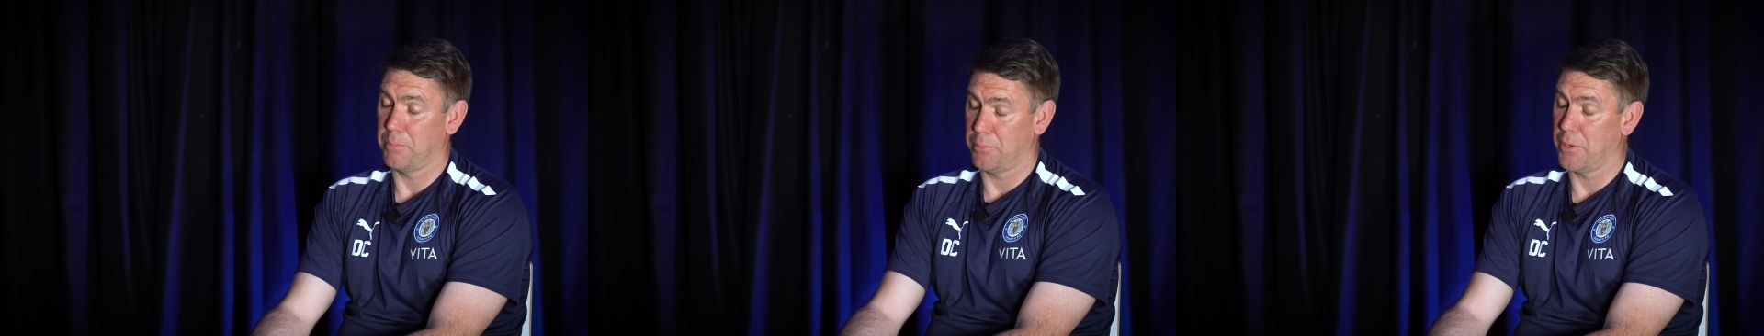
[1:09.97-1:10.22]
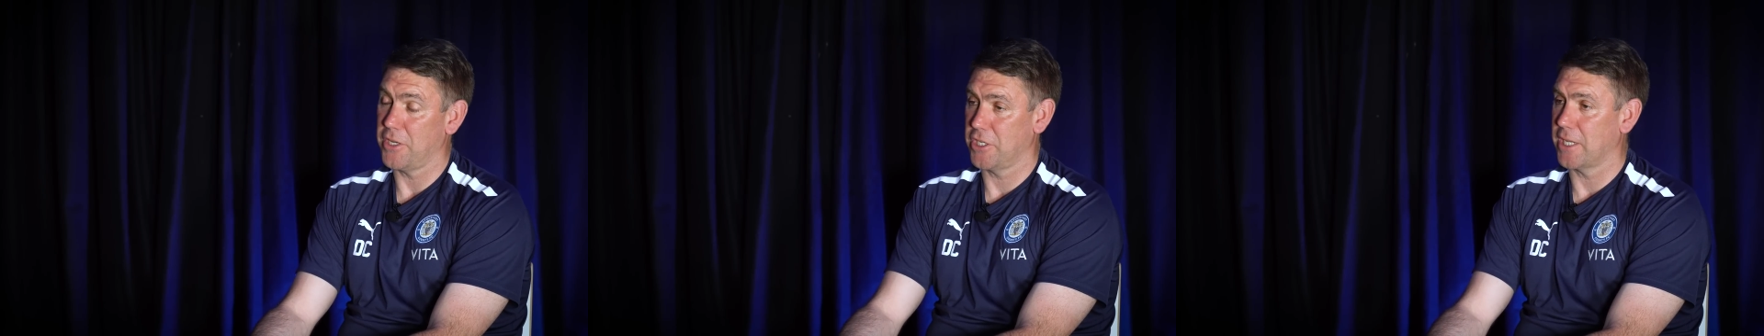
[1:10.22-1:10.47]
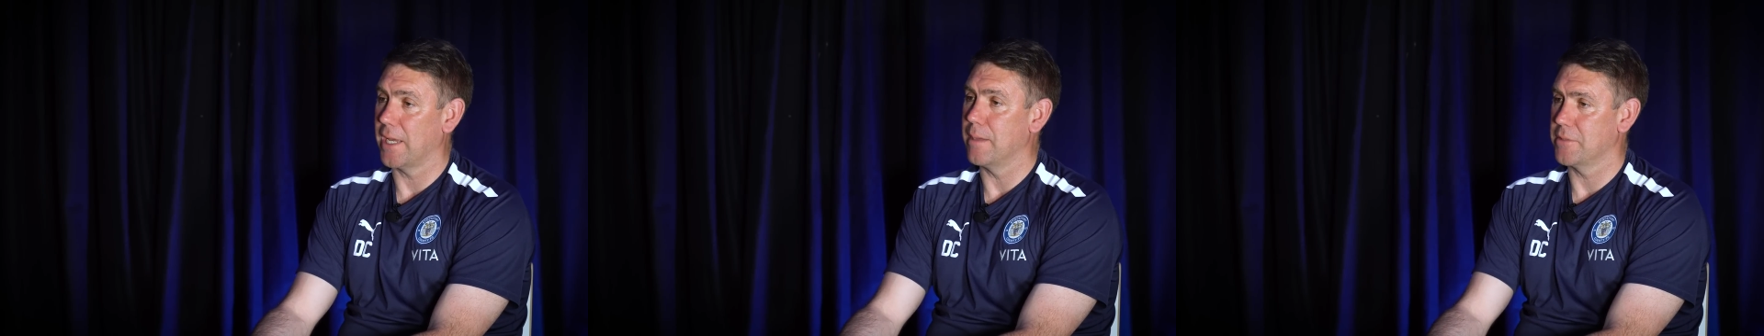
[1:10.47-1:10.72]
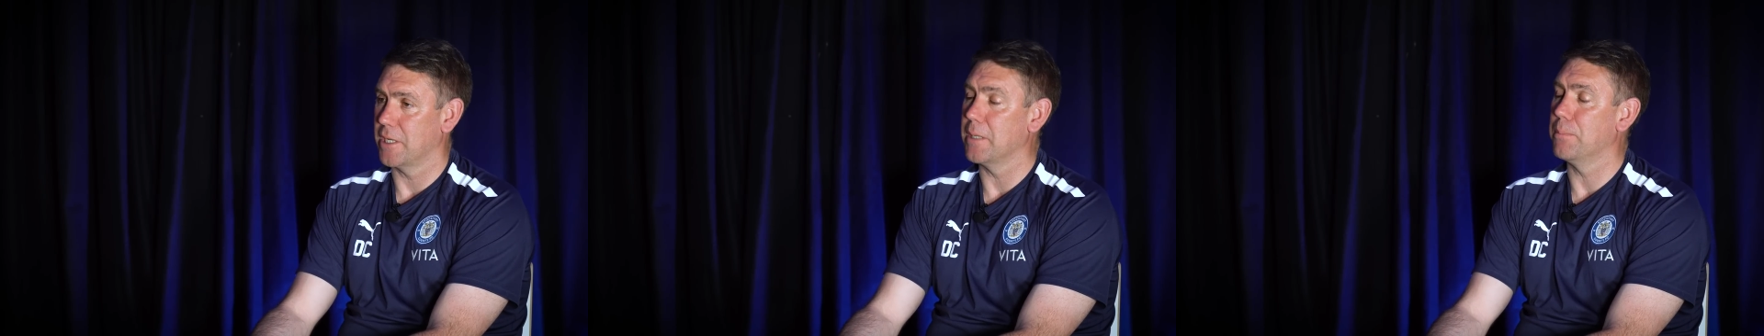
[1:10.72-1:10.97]
pressure
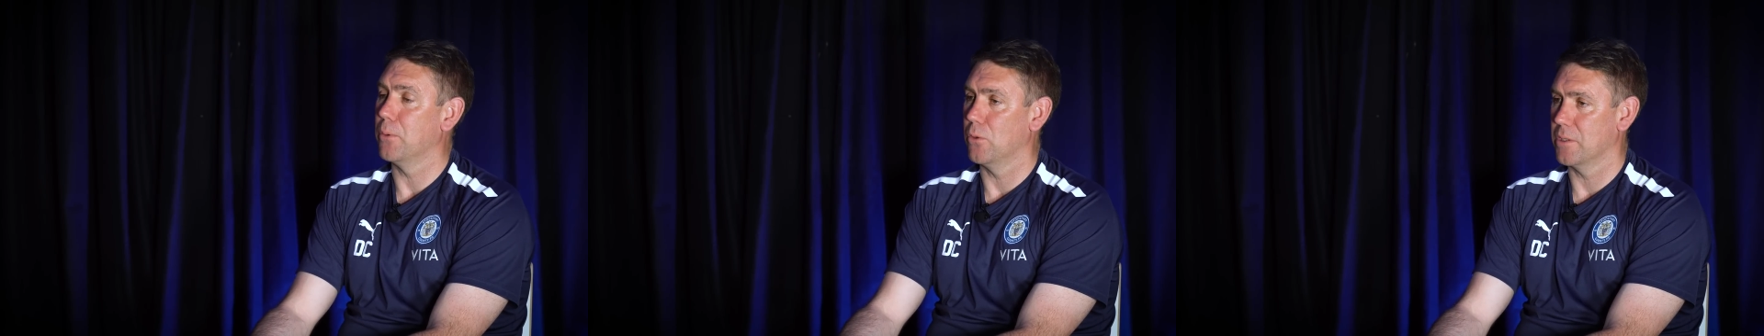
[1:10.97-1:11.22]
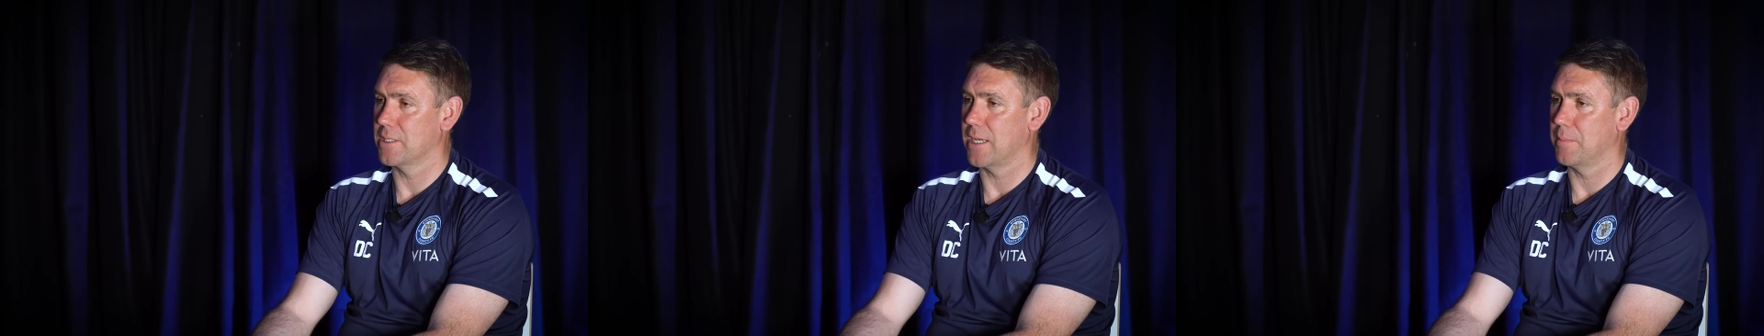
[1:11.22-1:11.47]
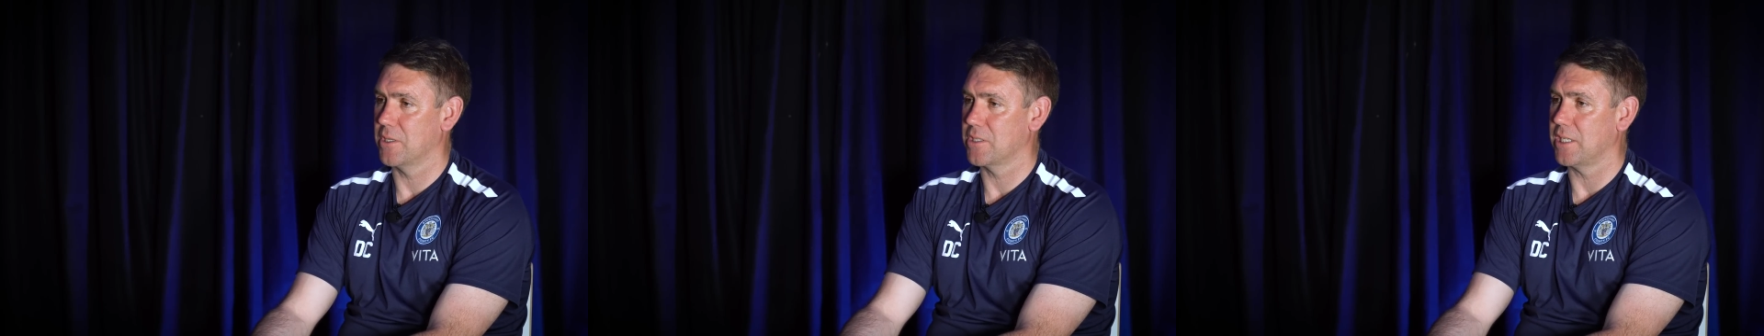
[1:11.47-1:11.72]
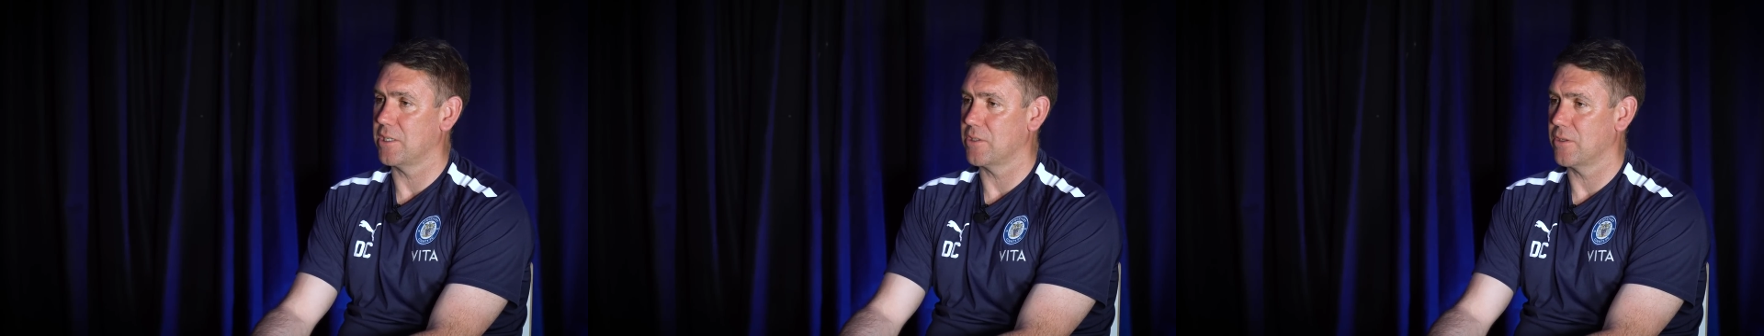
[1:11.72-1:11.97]
games at an important time of the
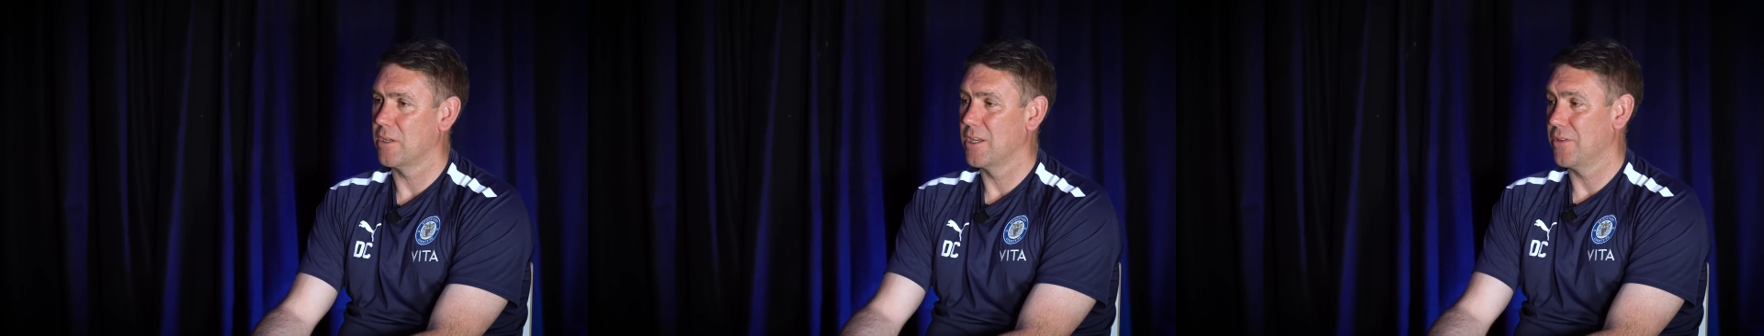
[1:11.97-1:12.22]
season